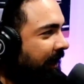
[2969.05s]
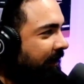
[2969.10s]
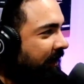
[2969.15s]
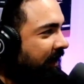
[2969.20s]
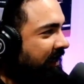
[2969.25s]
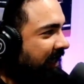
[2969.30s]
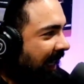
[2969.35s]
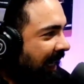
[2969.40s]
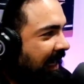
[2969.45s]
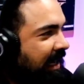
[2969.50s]

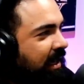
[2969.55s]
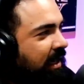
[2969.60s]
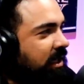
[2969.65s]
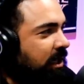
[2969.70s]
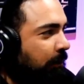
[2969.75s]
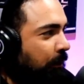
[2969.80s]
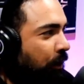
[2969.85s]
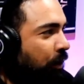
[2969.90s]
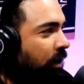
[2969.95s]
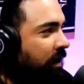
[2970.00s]
Because eating
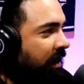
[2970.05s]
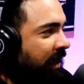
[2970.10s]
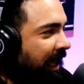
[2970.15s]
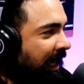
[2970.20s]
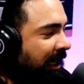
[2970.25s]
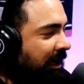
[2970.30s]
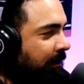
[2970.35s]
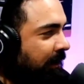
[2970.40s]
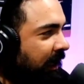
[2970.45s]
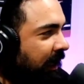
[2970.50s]
is an important
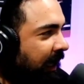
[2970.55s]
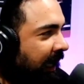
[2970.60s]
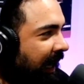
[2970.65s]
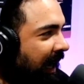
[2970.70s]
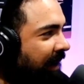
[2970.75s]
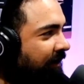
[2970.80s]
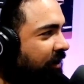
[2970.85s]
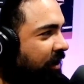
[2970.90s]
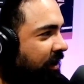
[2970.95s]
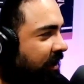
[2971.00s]
thing to me,
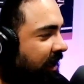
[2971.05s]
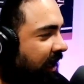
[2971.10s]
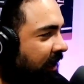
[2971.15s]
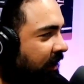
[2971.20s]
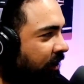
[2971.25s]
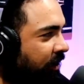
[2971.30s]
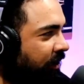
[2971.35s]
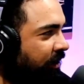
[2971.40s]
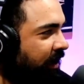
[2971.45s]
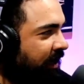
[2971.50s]
like having a
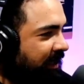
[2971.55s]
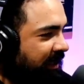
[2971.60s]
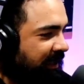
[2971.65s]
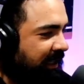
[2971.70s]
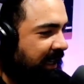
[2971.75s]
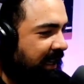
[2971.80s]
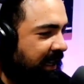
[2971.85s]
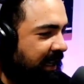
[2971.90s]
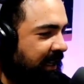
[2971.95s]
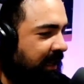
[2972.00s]
dinner and
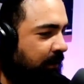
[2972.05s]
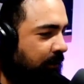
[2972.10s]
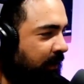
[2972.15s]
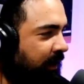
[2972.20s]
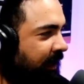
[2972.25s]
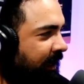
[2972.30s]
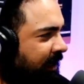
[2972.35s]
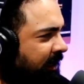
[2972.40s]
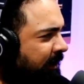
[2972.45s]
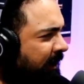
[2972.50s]
sitting and
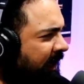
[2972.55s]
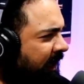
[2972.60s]
like